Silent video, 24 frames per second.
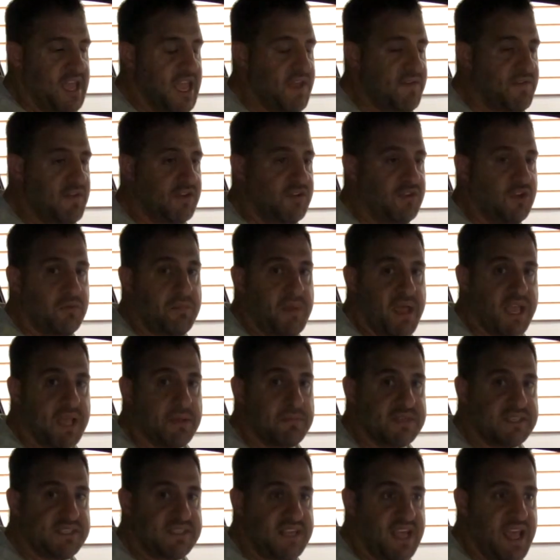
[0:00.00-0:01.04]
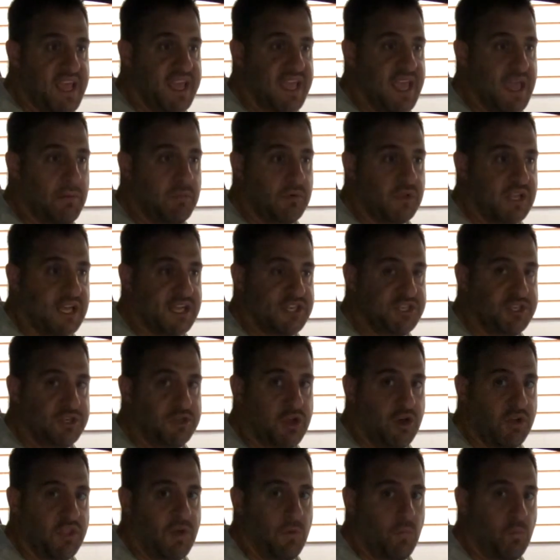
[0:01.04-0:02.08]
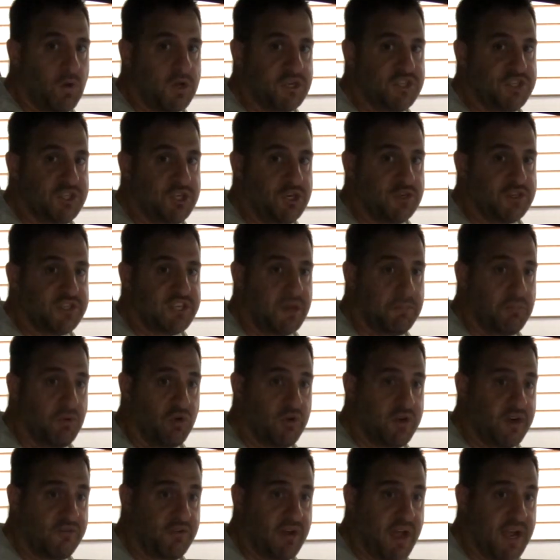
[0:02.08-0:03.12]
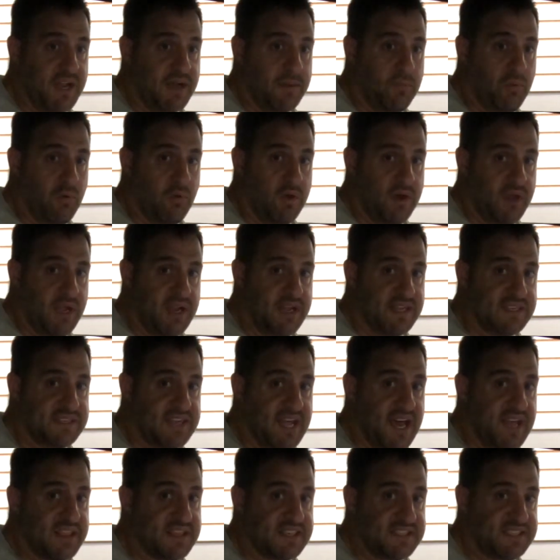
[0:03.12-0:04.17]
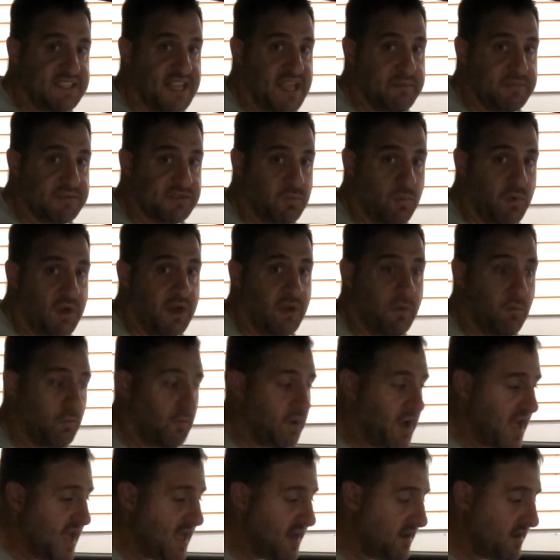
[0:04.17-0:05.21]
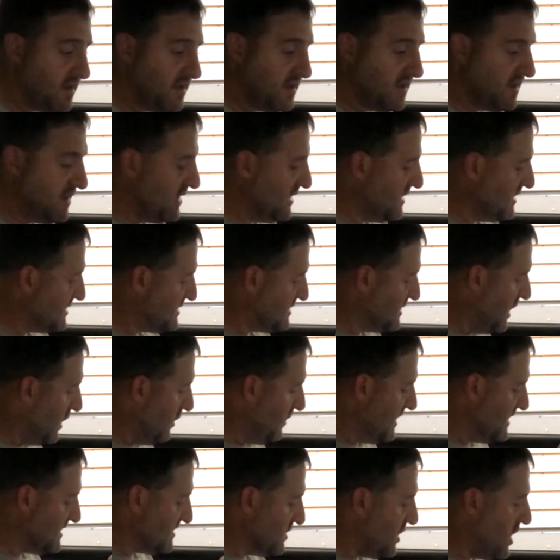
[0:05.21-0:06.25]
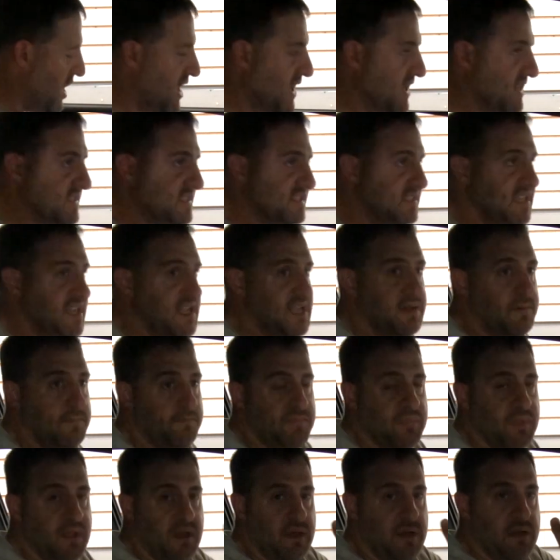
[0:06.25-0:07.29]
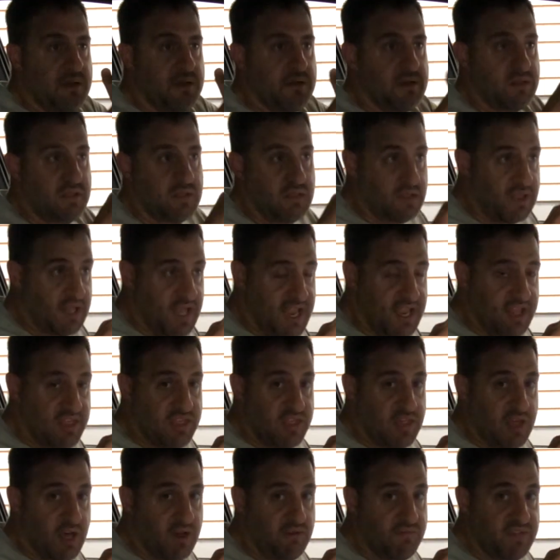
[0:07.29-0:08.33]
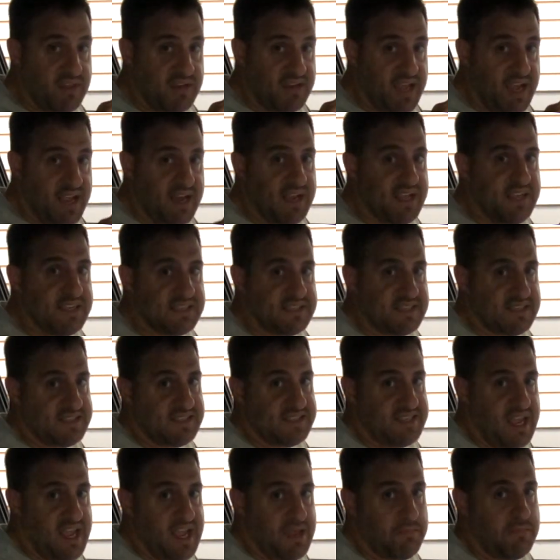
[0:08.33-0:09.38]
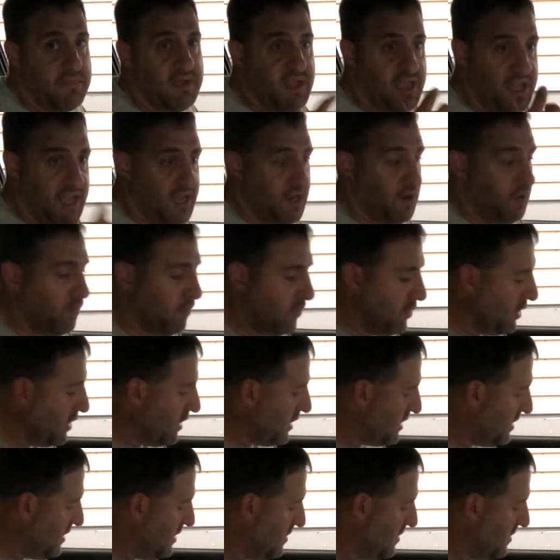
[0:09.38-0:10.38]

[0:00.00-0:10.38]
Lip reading: If you do make a mistake, it will let you know that what you're trying to put in is not the same as what it read. So as long as the length of the data is the same, it'll work.